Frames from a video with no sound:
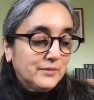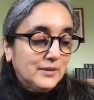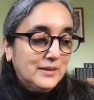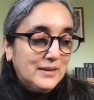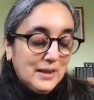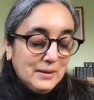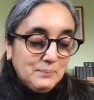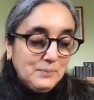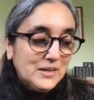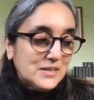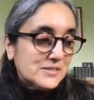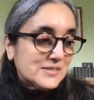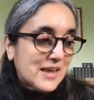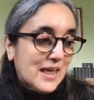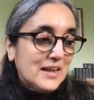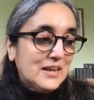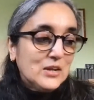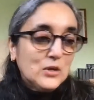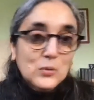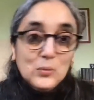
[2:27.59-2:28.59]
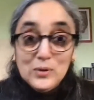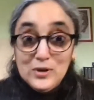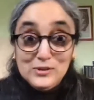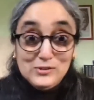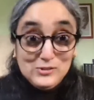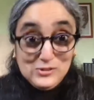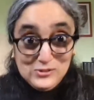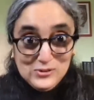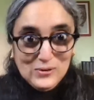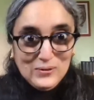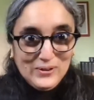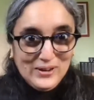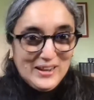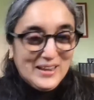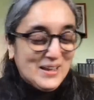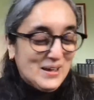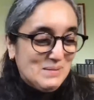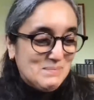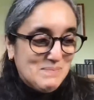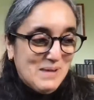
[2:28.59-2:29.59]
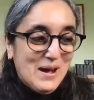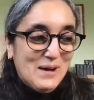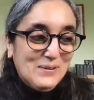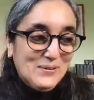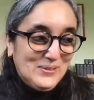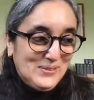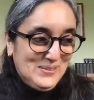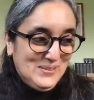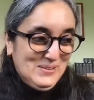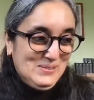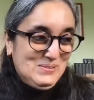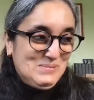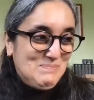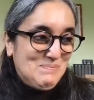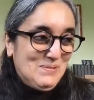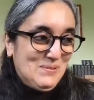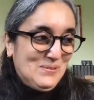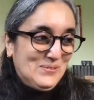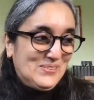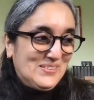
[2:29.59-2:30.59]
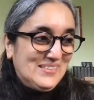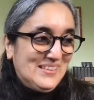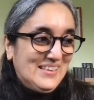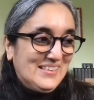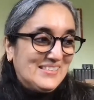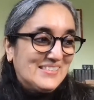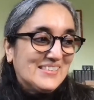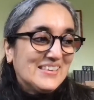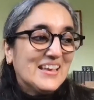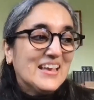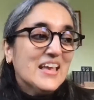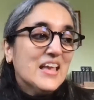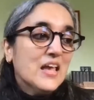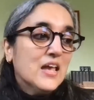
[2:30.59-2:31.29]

let me tell you a story about this process